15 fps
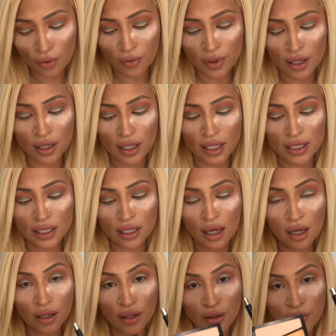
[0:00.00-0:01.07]
with this
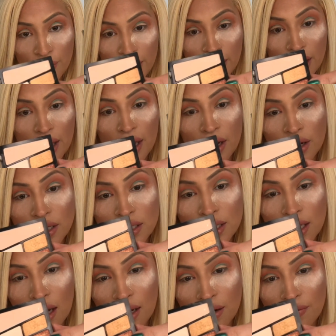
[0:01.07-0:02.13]
color right here, it's
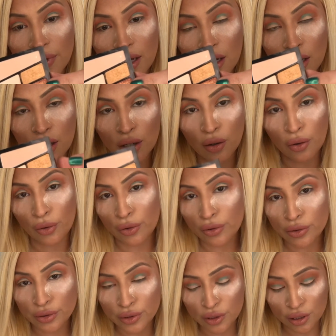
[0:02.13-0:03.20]
kind of like a
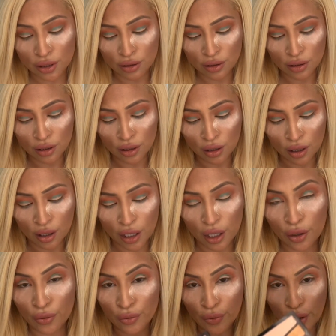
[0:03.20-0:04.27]
gold, like
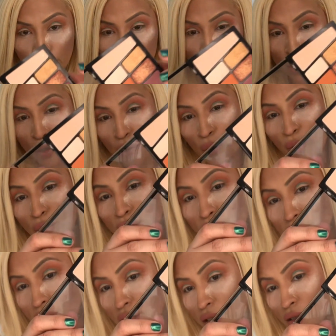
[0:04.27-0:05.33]
a rose
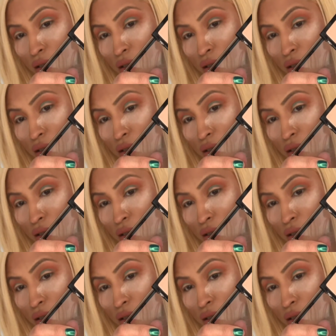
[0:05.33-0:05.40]
gold.